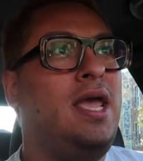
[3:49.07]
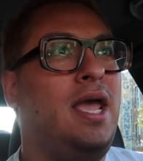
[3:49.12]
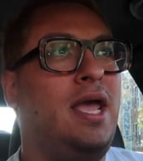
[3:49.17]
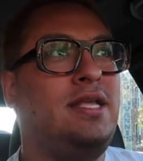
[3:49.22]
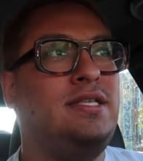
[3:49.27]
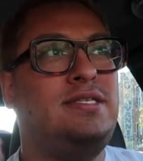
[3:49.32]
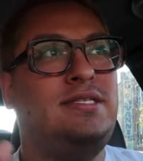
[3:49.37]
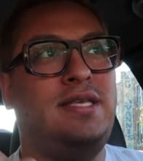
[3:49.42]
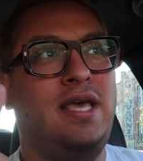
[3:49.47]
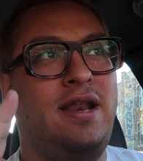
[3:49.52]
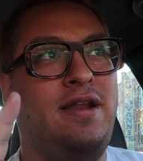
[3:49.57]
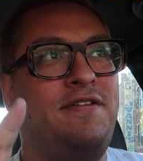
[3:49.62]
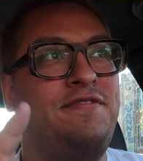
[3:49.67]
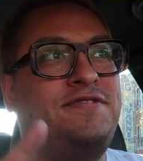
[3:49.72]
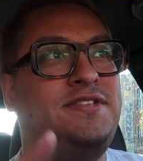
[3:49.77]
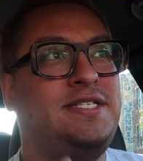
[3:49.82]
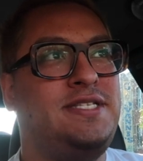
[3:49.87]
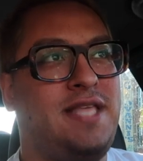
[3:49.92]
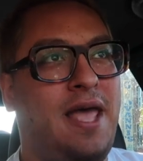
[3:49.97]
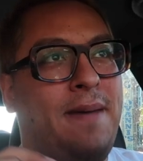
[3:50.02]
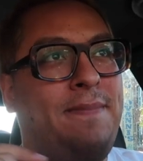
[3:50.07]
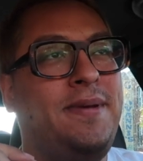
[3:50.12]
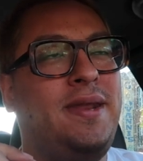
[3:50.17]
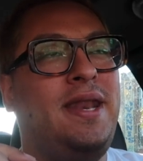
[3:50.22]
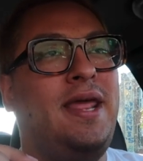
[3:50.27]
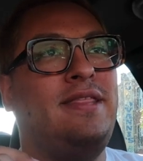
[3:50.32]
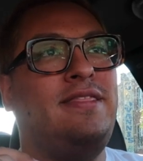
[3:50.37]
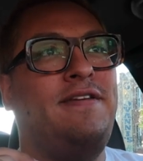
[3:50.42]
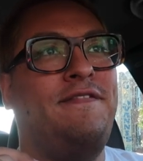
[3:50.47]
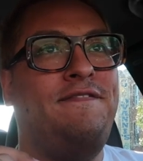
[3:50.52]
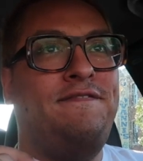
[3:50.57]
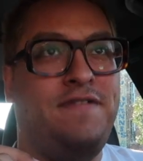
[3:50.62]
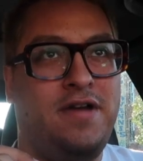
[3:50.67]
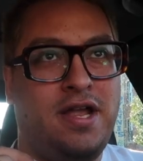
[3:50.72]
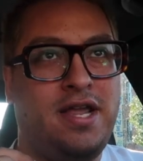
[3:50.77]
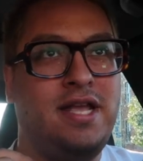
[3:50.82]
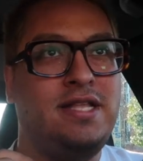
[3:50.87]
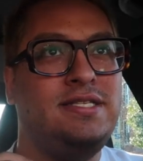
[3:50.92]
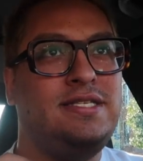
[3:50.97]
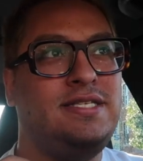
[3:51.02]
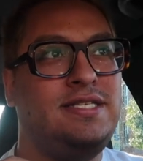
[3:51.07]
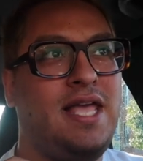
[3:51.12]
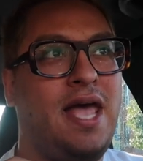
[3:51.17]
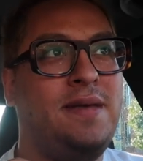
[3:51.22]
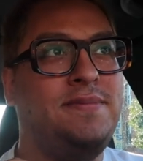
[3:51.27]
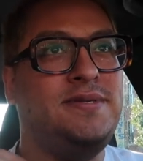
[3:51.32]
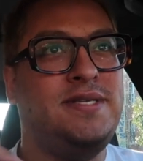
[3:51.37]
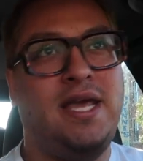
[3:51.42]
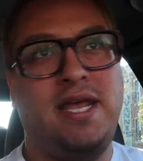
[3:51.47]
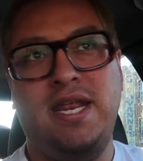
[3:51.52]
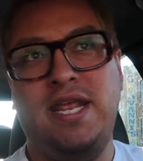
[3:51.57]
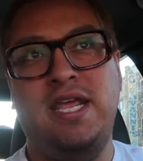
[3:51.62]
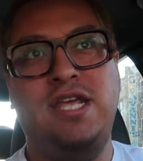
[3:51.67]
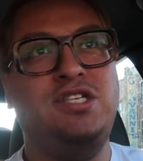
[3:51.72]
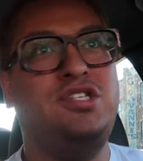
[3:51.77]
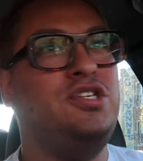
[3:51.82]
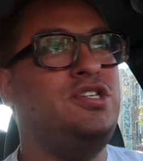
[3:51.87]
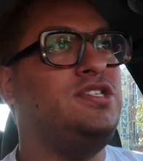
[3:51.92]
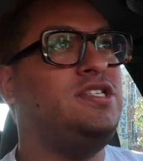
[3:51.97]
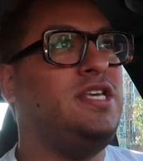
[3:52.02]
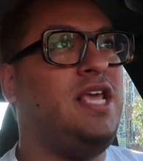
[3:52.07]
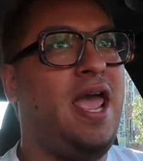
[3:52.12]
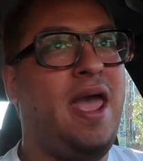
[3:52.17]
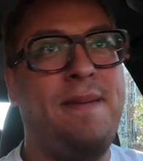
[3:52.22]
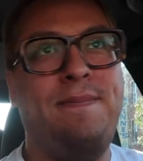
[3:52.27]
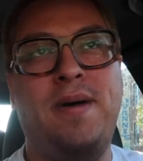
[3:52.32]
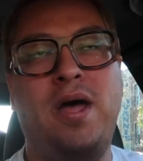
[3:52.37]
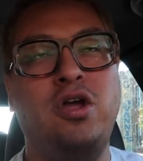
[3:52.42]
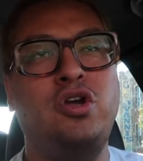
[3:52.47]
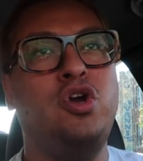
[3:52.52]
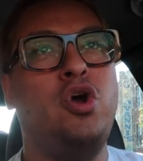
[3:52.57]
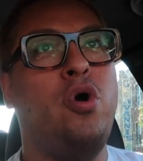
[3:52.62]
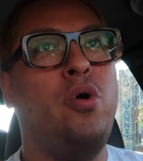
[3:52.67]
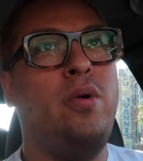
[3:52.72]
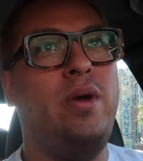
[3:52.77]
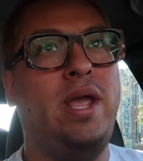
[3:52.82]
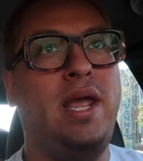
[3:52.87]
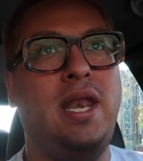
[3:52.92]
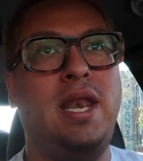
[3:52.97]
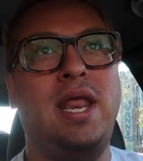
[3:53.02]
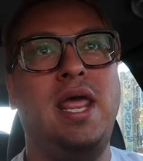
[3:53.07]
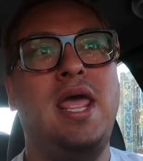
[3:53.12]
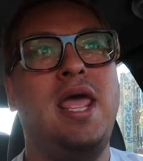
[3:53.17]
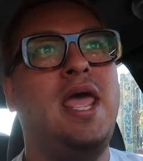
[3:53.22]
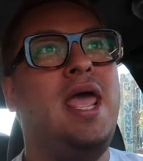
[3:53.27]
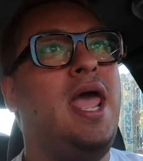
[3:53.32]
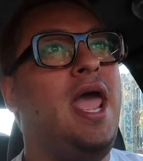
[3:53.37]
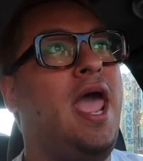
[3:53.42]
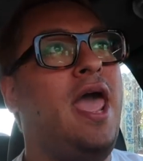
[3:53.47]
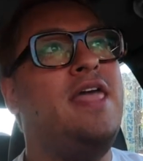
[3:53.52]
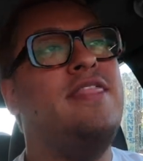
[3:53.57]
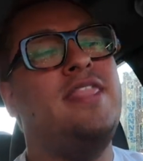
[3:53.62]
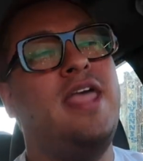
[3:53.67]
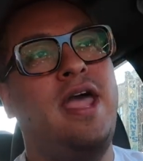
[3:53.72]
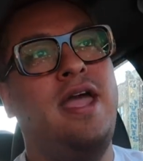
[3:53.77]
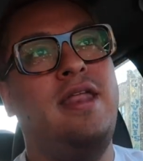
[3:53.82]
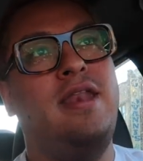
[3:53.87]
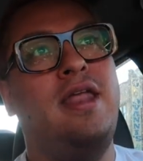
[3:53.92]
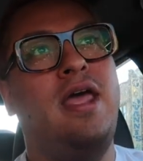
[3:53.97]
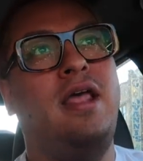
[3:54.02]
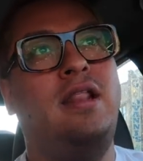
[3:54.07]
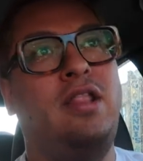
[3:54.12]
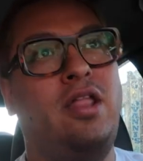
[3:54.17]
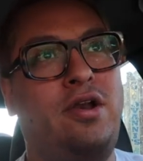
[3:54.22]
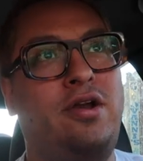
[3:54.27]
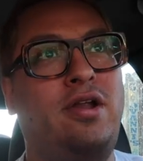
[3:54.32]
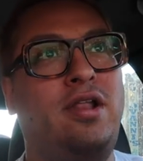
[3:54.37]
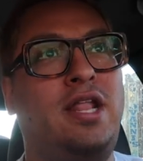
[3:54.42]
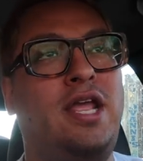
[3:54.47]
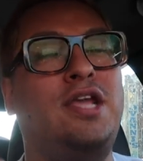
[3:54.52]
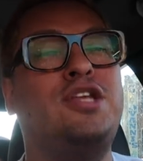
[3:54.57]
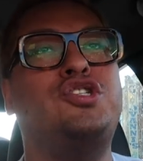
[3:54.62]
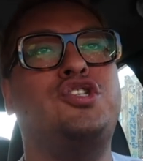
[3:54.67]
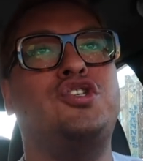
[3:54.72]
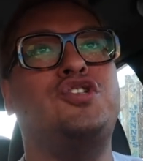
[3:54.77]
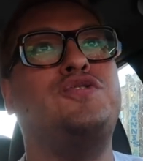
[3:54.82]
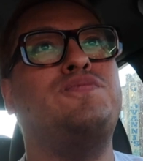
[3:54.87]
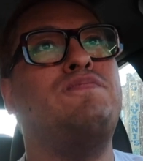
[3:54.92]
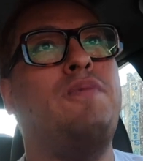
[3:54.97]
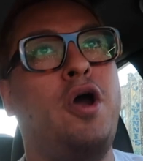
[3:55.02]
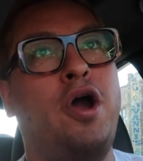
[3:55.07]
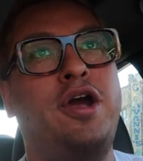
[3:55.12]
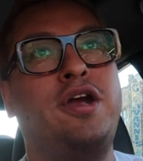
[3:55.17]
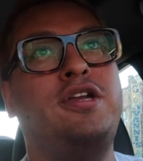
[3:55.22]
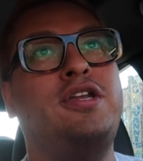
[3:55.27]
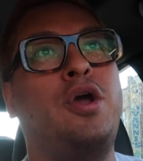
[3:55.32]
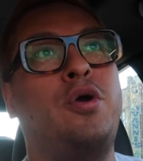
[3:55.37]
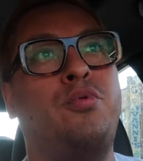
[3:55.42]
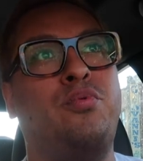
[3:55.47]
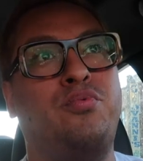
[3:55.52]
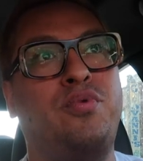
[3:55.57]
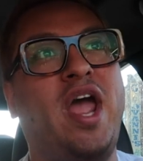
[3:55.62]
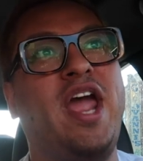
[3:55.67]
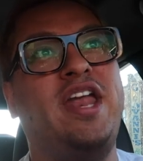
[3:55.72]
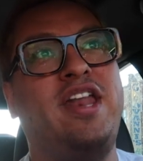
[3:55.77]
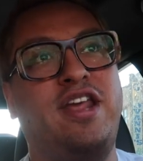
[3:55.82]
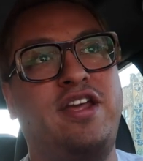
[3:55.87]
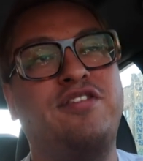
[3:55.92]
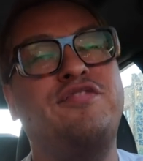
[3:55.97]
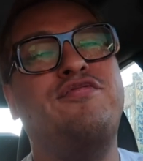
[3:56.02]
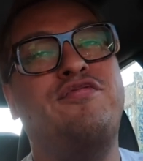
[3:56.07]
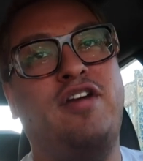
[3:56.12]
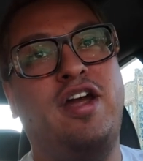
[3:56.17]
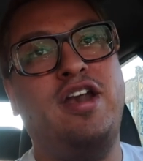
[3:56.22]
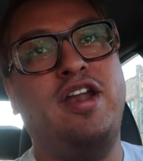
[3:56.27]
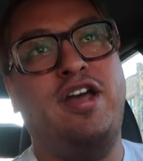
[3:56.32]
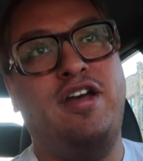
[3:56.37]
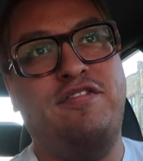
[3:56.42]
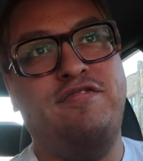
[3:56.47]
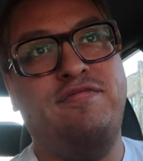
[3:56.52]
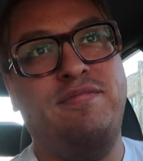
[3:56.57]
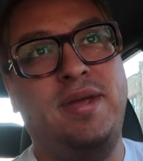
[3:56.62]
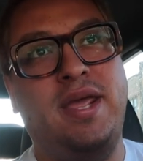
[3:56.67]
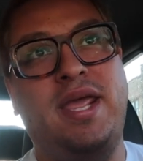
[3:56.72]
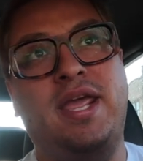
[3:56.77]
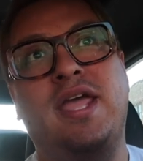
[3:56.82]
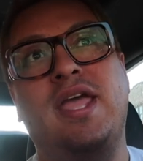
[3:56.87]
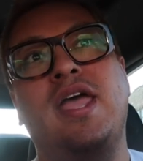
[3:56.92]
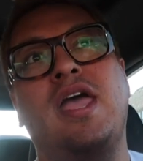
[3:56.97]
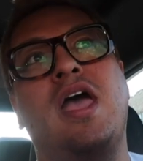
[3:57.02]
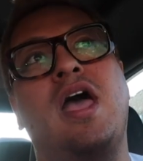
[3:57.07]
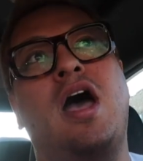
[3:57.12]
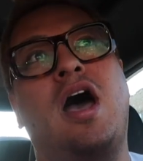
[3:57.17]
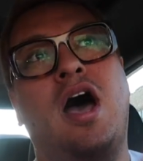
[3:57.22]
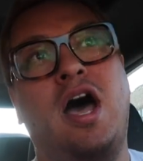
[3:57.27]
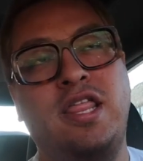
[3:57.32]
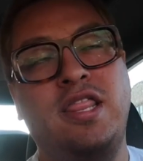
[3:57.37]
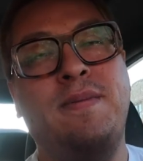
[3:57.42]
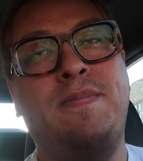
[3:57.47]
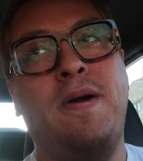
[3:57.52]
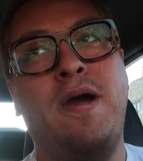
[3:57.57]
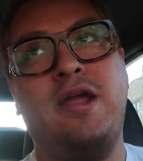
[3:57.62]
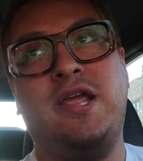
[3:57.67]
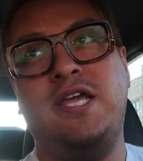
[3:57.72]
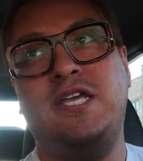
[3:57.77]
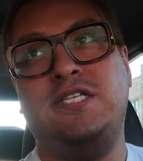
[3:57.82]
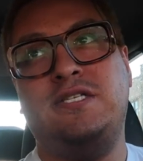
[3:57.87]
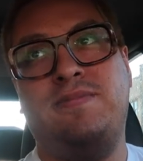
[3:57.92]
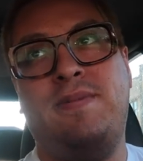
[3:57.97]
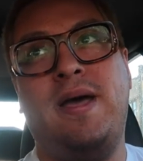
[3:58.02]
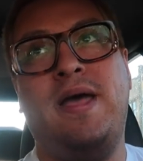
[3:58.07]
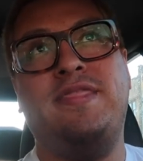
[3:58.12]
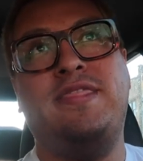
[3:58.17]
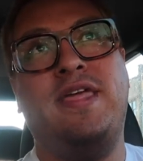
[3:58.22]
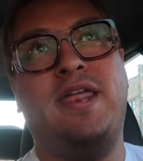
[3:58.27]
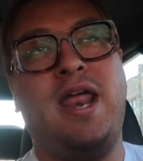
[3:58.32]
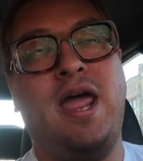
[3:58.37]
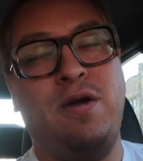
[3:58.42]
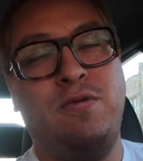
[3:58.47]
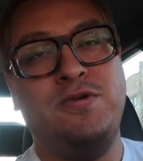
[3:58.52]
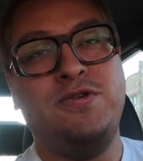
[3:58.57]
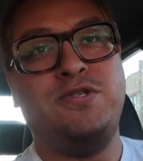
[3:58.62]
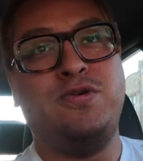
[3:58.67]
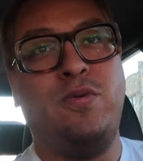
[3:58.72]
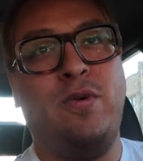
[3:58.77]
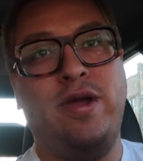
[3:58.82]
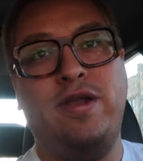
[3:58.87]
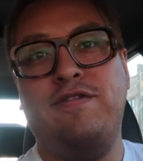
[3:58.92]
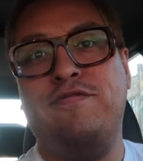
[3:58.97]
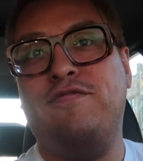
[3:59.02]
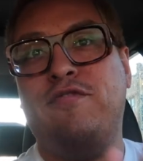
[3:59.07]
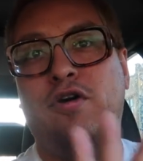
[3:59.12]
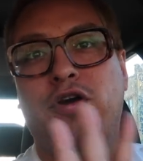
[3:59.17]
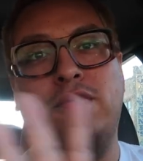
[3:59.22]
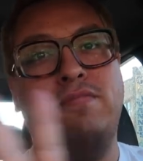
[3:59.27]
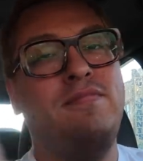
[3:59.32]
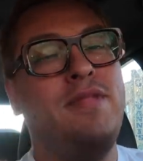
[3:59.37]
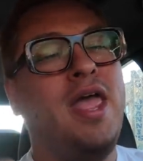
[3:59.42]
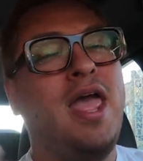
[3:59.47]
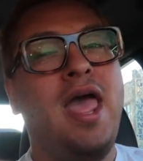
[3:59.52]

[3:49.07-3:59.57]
Instead of stopping at the fucking stop sign, he just kept on going and then literally just parked right in front of me on the parking spot that I was going for.